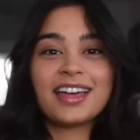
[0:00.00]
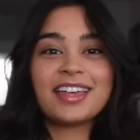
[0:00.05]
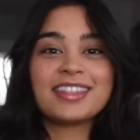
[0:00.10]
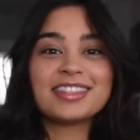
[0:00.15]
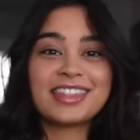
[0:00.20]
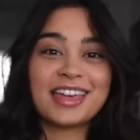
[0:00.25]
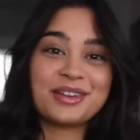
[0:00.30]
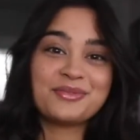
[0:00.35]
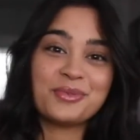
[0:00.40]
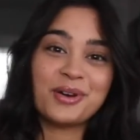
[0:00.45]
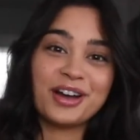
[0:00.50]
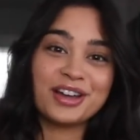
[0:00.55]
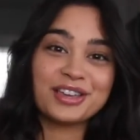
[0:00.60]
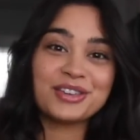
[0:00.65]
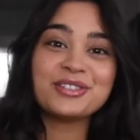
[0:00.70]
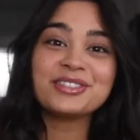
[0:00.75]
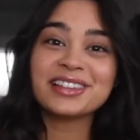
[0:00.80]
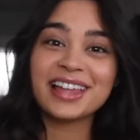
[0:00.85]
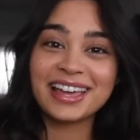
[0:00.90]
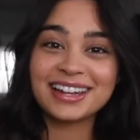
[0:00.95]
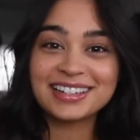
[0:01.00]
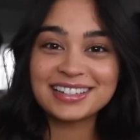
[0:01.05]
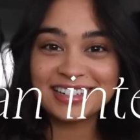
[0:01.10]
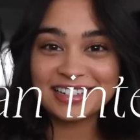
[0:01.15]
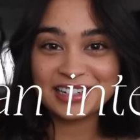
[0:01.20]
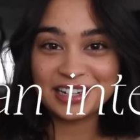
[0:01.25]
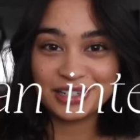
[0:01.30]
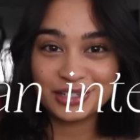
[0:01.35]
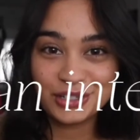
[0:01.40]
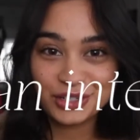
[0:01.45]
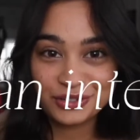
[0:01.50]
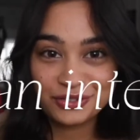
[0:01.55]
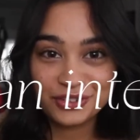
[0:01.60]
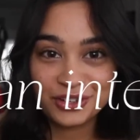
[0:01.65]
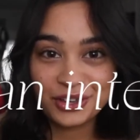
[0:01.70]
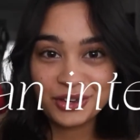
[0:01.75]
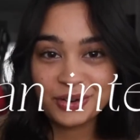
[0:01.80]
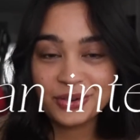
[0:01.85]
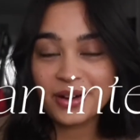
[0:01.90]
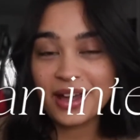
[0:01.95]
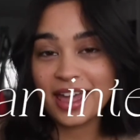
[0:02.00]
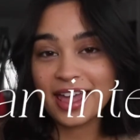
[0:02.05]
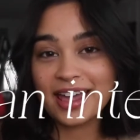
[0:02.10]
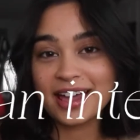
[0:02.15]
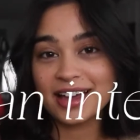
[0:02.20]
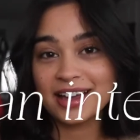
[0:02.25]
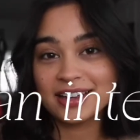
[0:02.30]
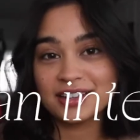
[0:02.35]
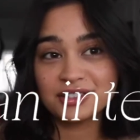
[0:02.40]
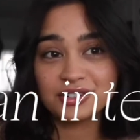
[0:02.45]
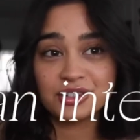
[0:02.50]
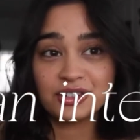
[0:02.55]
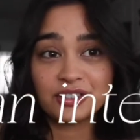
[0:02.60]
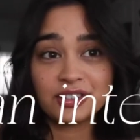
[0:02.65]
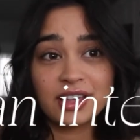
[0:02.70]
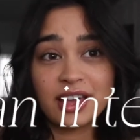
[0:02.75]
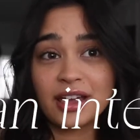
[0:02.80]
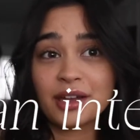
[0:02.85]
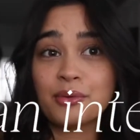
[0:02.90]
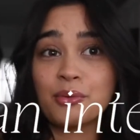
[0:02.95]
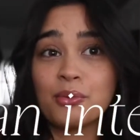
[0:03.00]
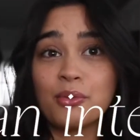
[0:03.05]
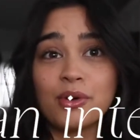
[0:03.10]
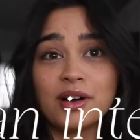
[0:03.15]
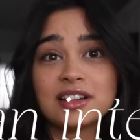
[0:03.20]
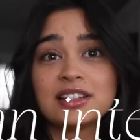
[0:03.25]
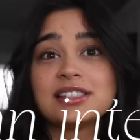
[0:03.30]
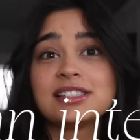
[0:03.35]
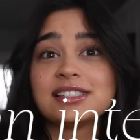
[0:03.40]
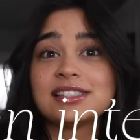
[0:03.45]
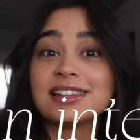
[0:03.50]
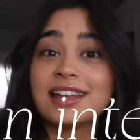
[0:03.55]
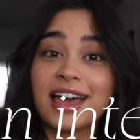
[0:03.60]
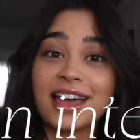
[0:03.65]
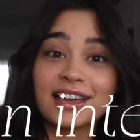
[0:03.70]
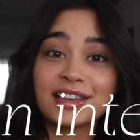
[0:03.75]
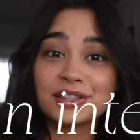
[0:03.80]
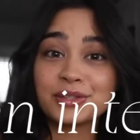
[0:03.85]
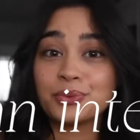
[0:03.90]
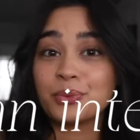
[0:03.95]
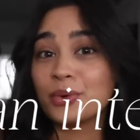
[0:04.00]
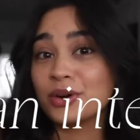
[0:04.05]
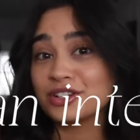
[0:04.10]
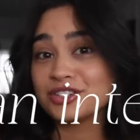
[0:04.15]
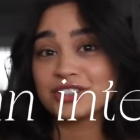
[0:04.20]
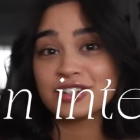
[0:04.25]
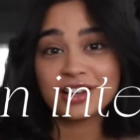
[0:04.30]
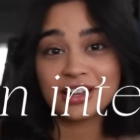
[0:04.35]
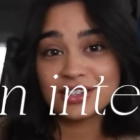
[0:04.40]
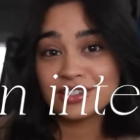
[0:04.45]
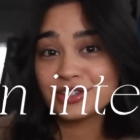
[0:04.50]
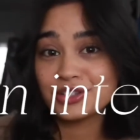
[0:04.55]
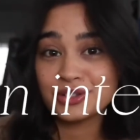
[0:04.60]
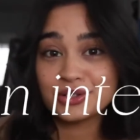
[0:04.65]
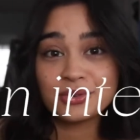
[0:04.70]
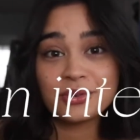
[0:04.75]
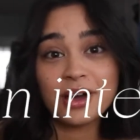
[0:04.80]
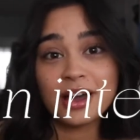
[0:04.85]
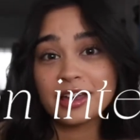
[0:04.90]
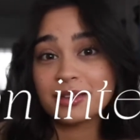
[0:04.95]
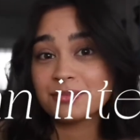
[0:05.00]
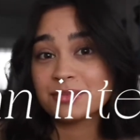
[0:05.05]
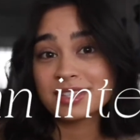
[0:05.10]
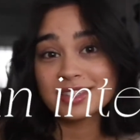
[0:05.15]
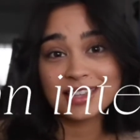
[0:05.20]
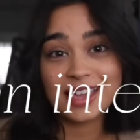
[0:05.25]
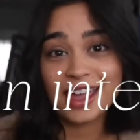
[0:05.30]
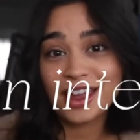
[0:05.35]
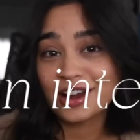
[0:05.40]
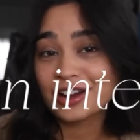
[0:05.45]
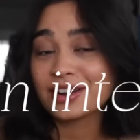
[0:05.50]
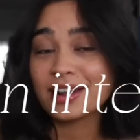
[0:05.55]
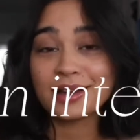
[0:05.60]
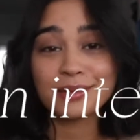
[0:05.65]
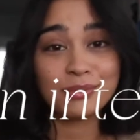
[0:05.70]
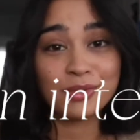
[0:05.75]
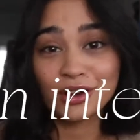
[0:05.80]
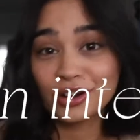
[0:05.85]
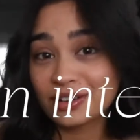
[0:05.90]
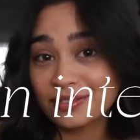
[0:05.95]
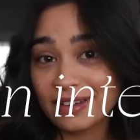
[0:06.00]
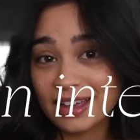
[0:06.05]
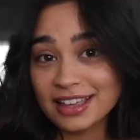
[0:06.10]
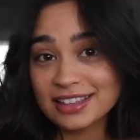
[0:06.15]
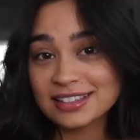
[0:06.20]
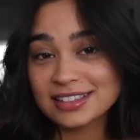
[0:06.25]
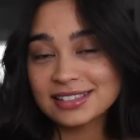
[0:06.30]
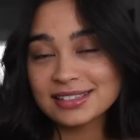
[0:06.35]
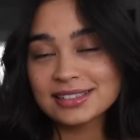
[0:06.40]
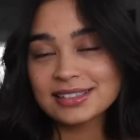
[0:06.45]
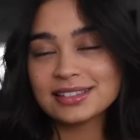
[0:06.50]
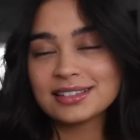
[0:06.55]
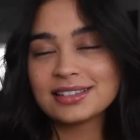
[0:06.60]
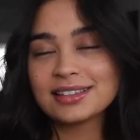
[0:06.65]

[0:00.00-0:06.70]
Then what? You landed an interview and you're like, what's next? What should I do? I'm scared, I'm nervous.